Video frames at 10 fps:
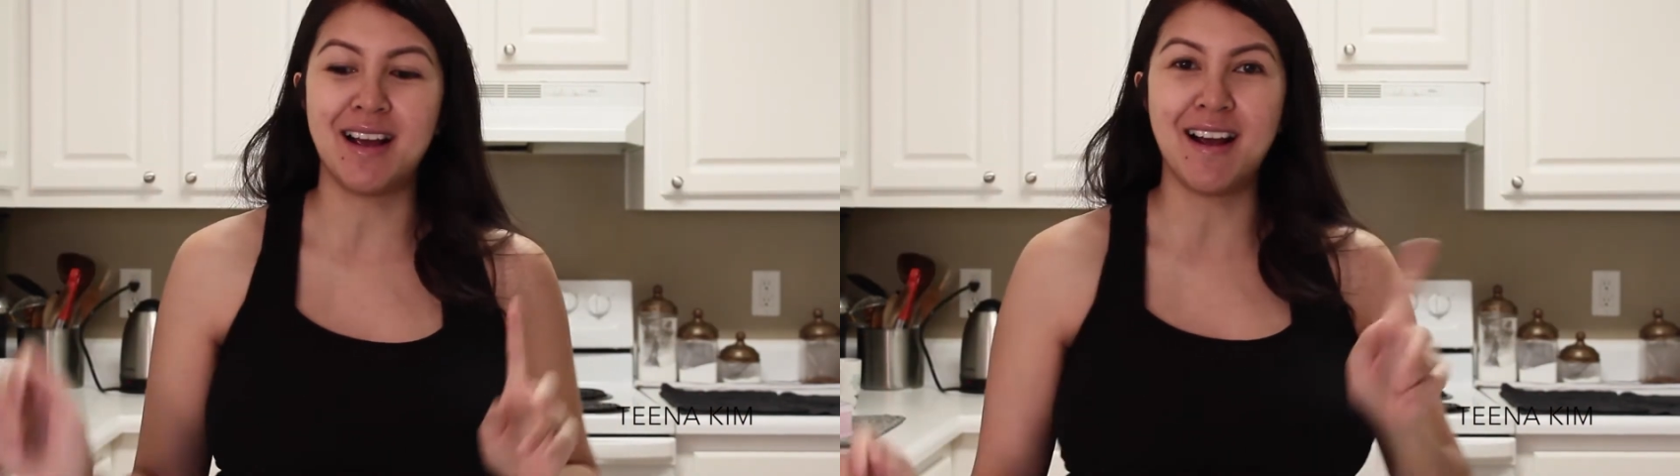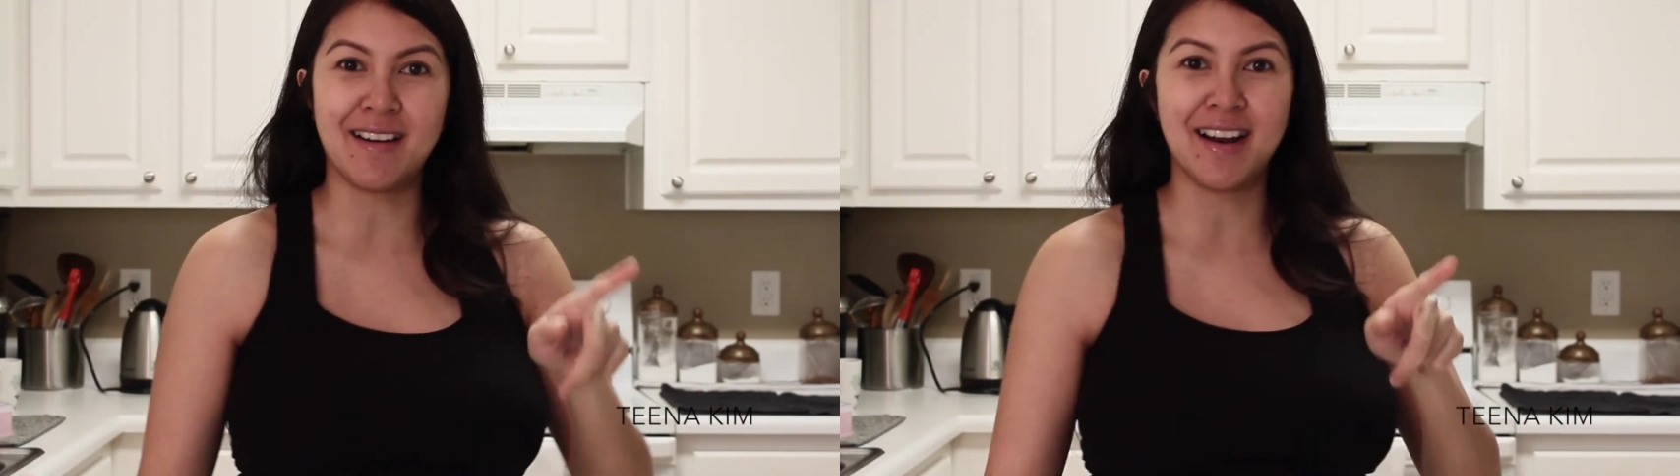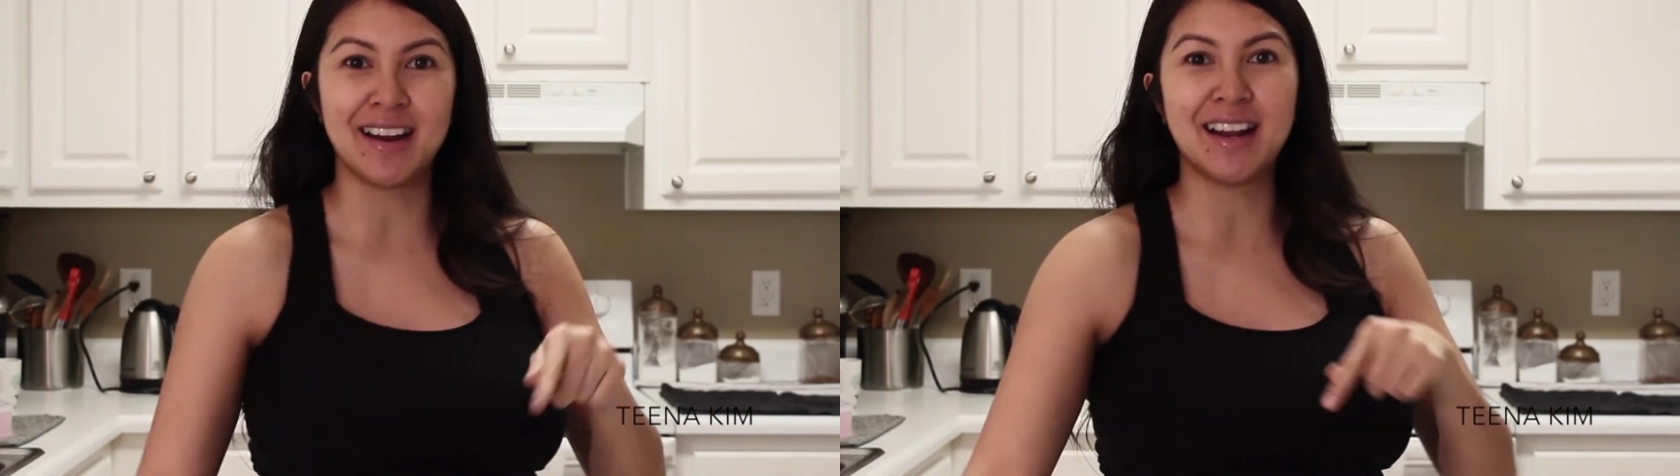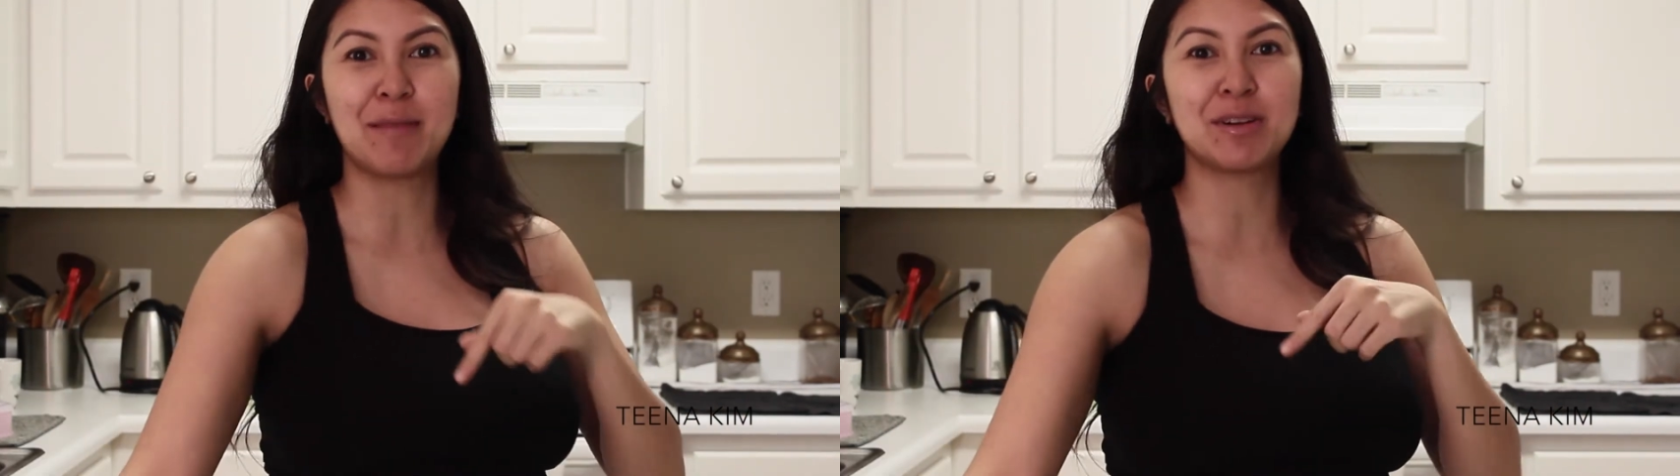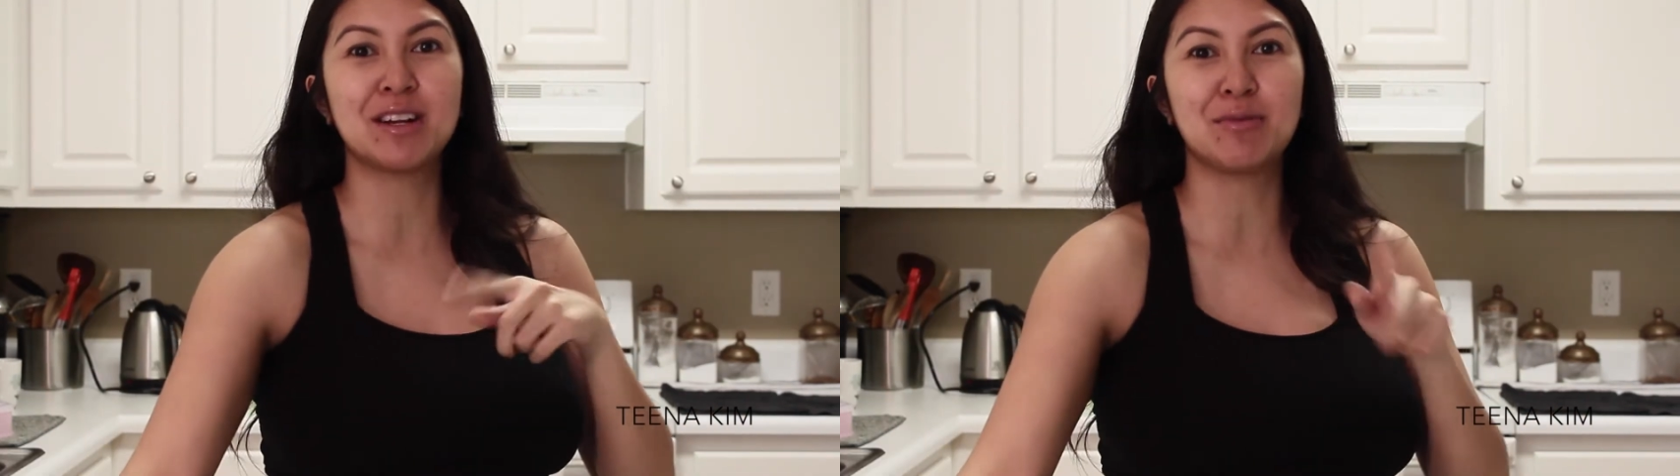Alright,
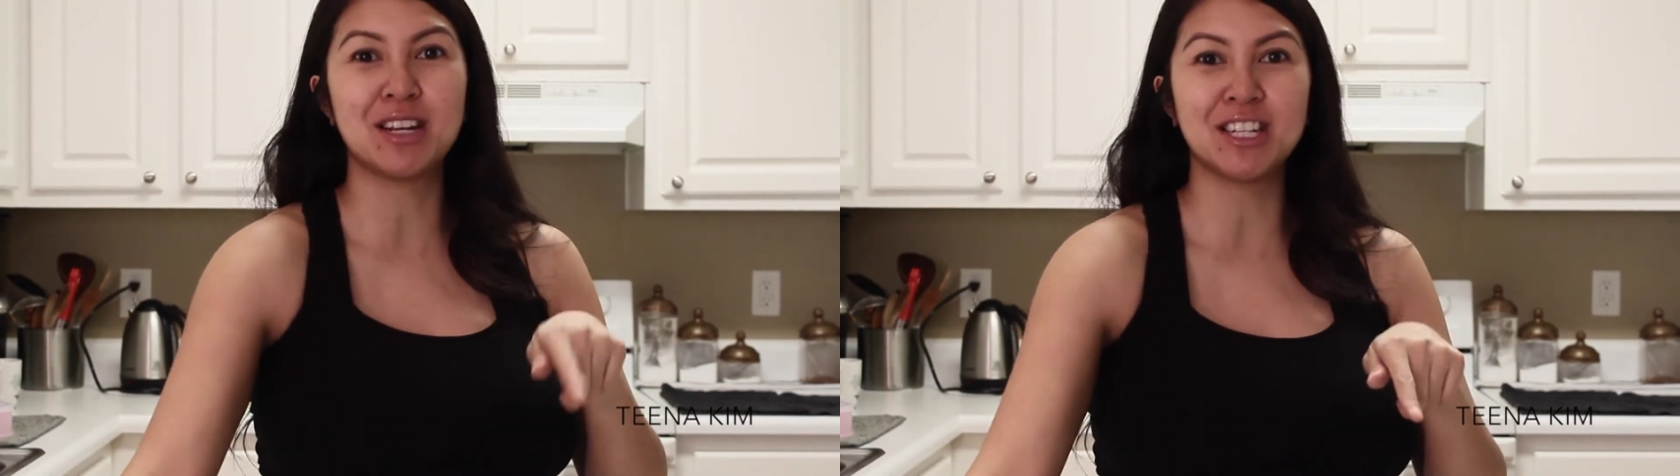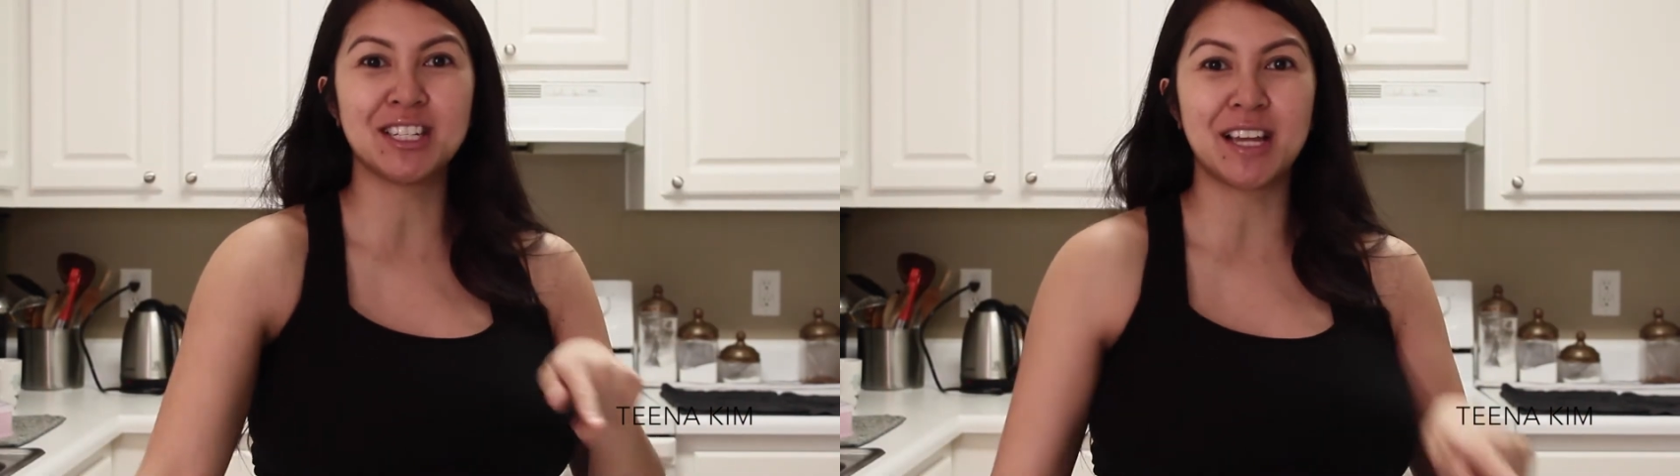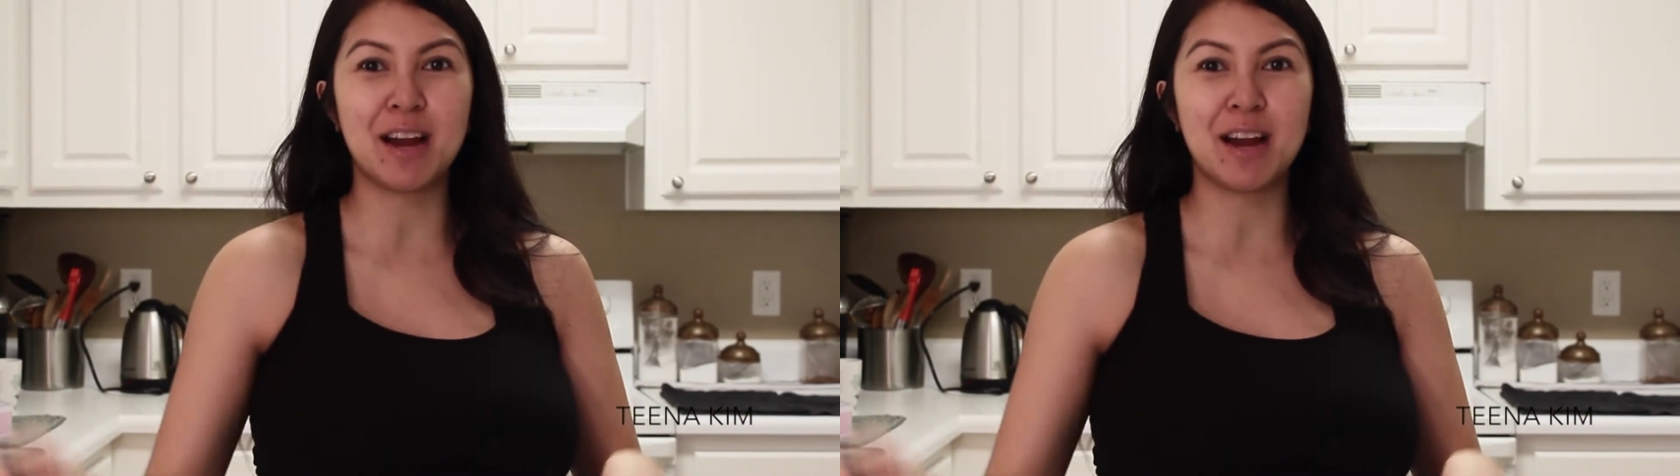I'm gonna readjust the